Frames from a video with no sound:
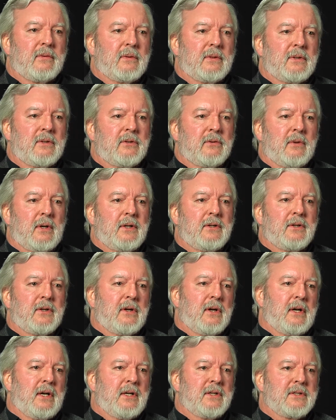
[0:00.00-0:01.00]
and to
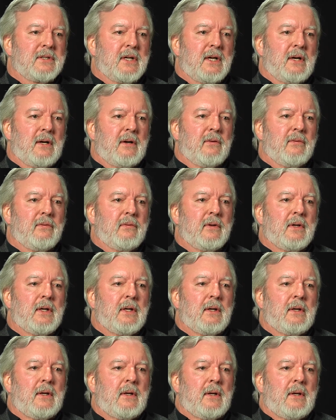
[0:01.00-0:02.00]
undercut itself.
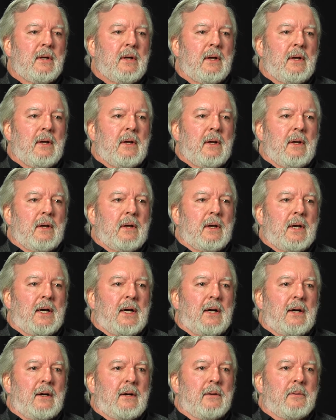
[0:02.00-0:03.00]

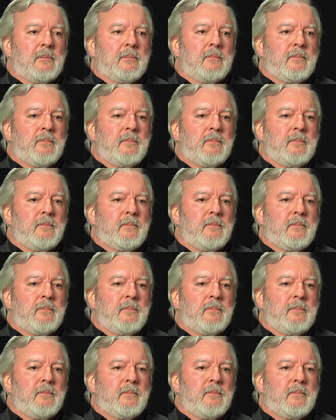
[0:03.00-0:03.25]
I